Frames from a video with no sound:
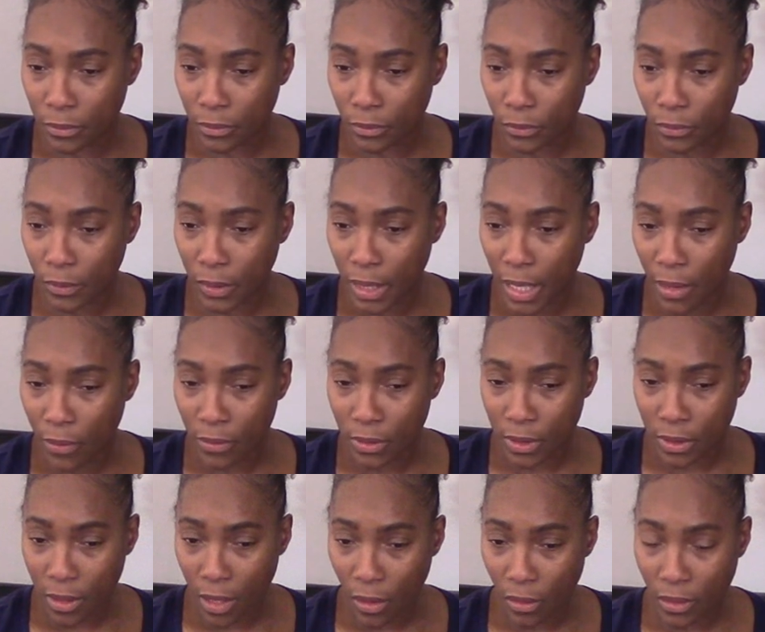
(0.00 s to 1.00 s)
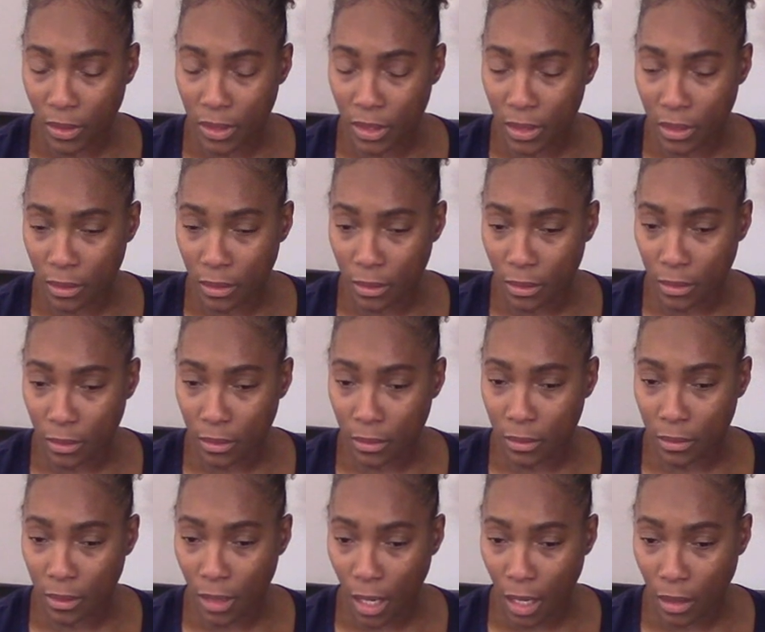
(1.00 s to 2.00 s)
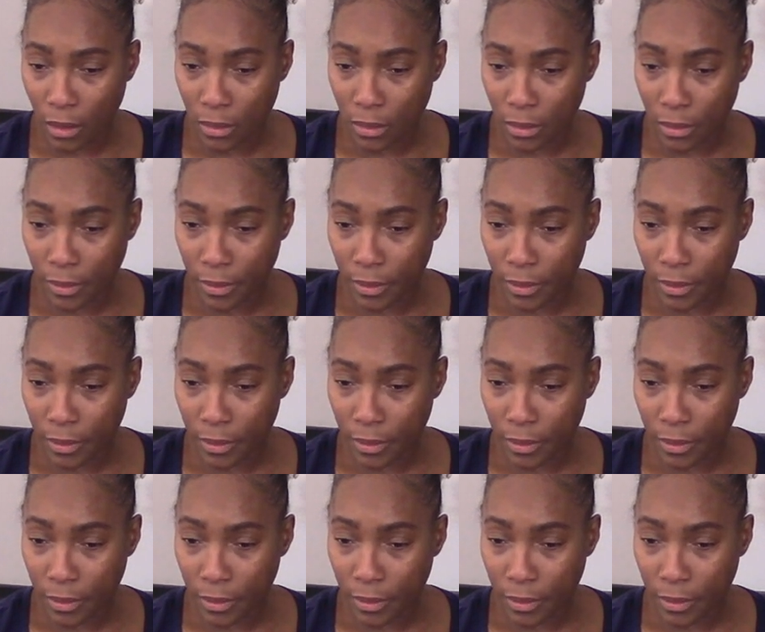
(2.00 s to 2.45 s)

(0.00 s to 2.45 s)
when I was talking to the doctor.